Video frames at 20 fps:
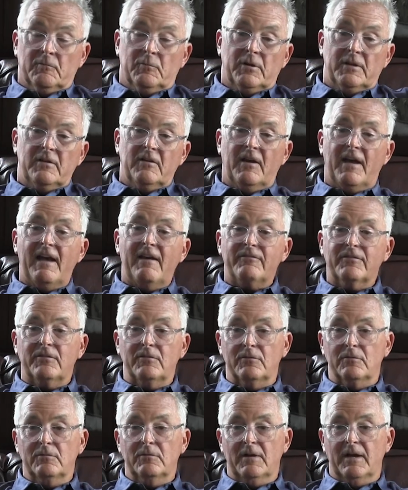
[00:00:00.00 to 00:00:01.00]
Well, you
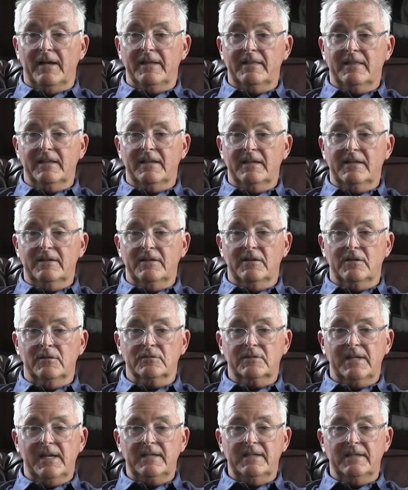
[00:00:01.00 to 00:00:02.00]
have to. I think you
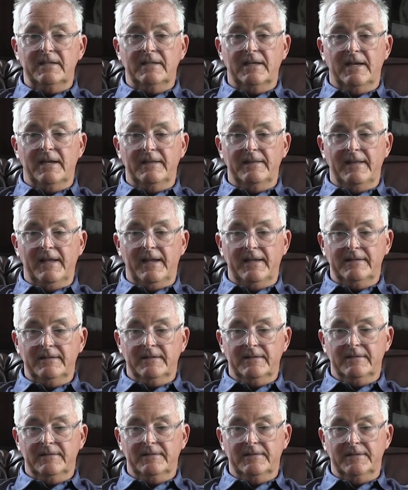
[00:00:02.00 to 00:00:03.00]
know taking on
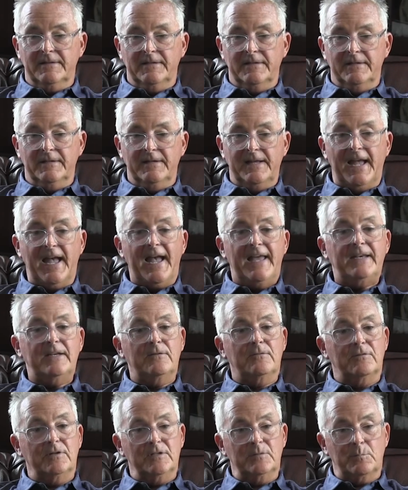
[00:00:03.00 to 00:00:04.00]
that uh,
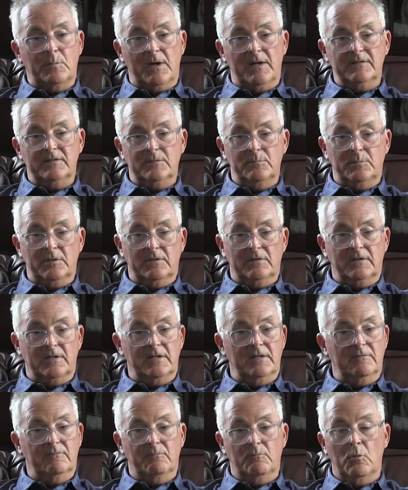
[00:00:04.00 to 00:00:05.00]
added
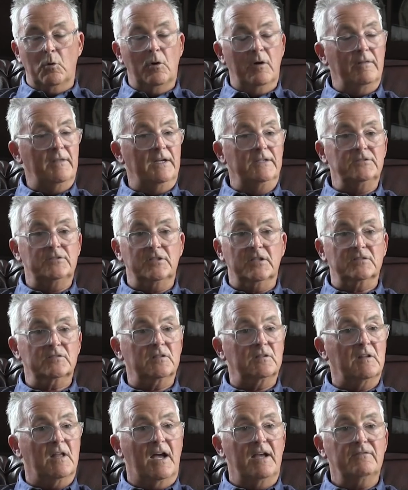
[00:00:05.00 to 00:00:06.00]
responsibility of more than
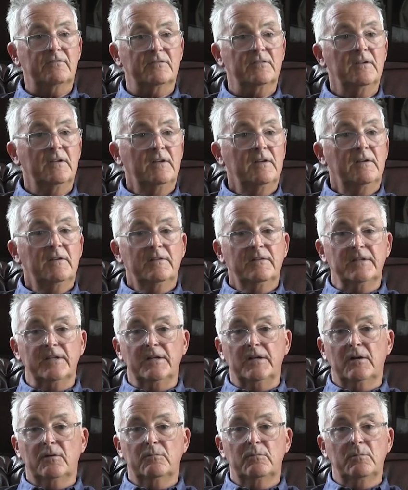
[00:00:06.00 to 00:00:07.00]
just life
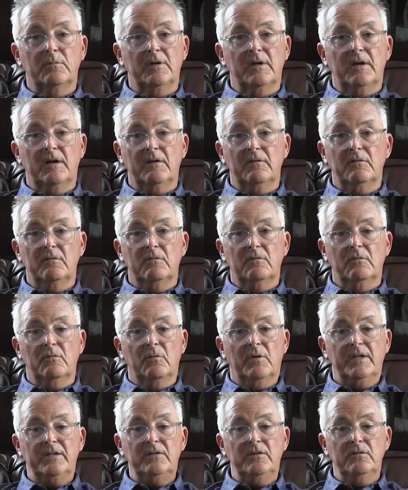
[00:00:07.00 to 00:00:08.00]
you know, uh,
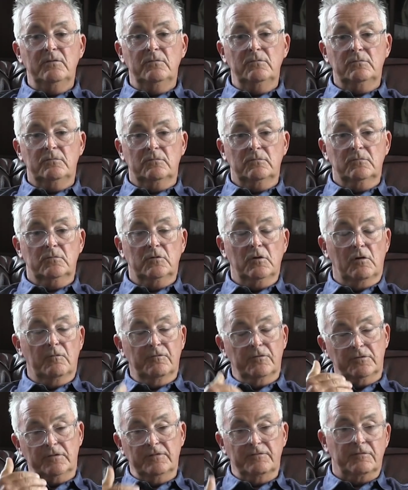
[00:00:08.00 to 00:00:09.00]
when you
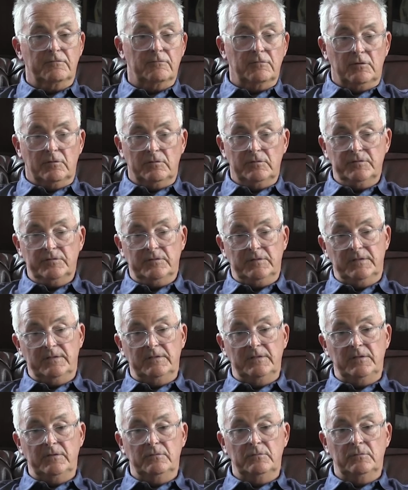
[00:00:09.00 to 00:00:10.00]
go for different roles
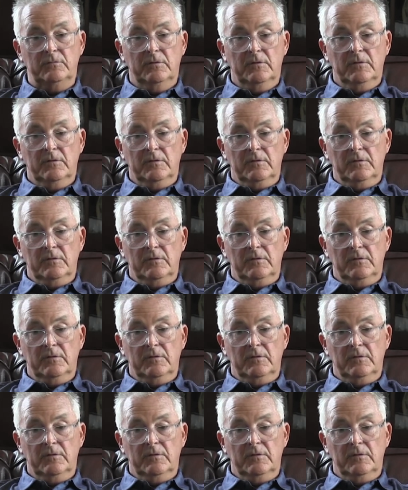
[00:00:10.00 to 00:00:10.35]
and you